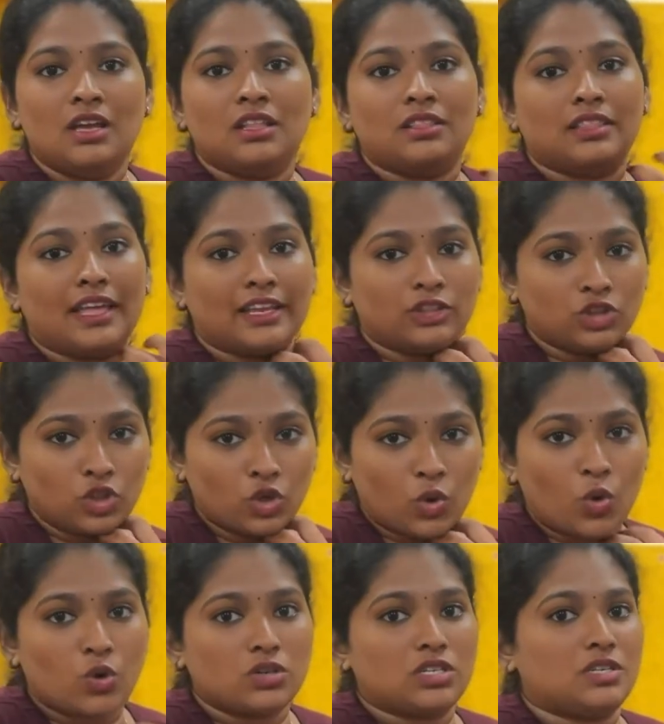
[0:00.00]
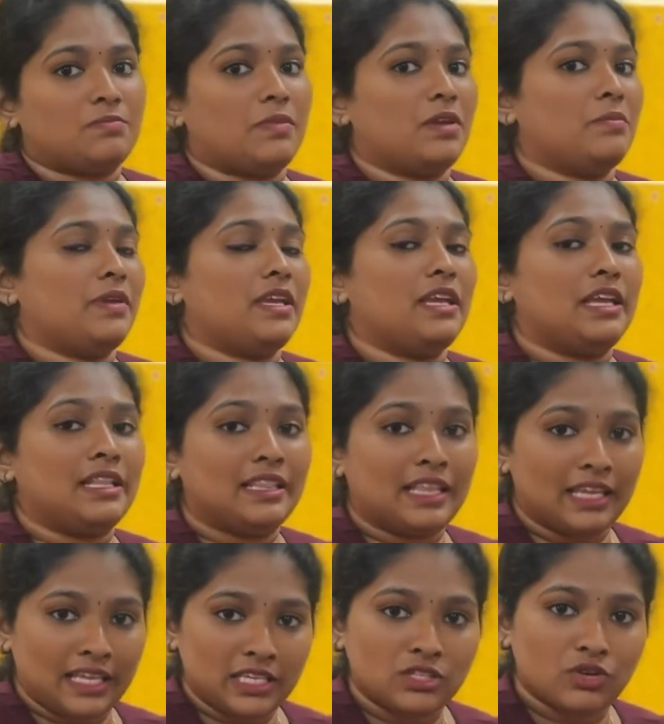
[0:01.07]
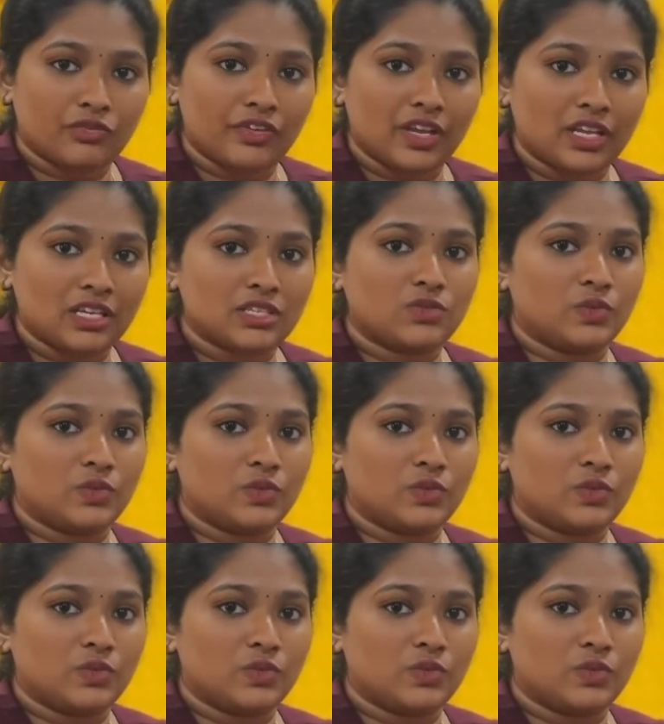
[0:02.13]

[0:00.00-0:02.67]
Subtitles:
their throat, it may be in the esophagus,